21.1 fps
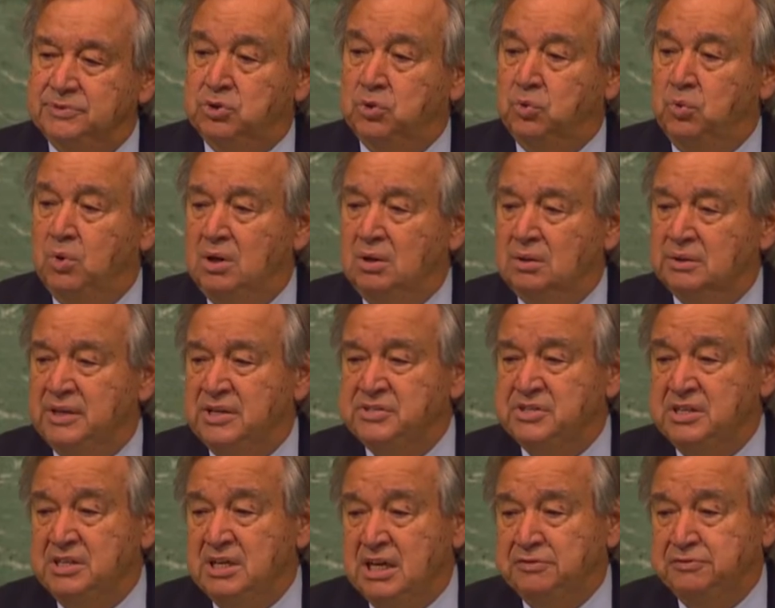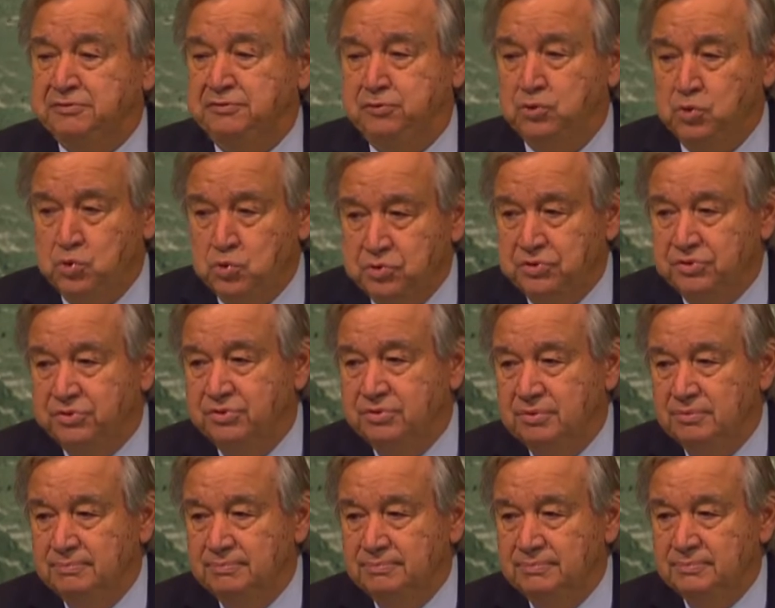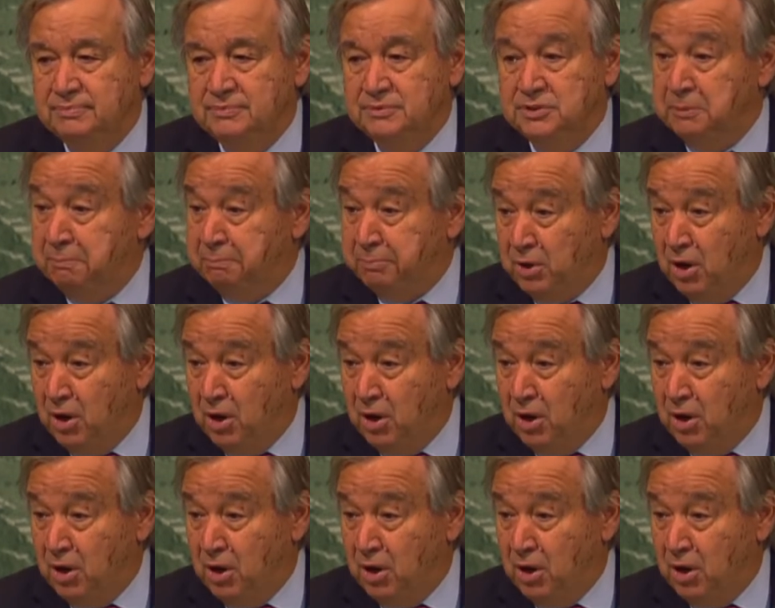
the world has enough food. The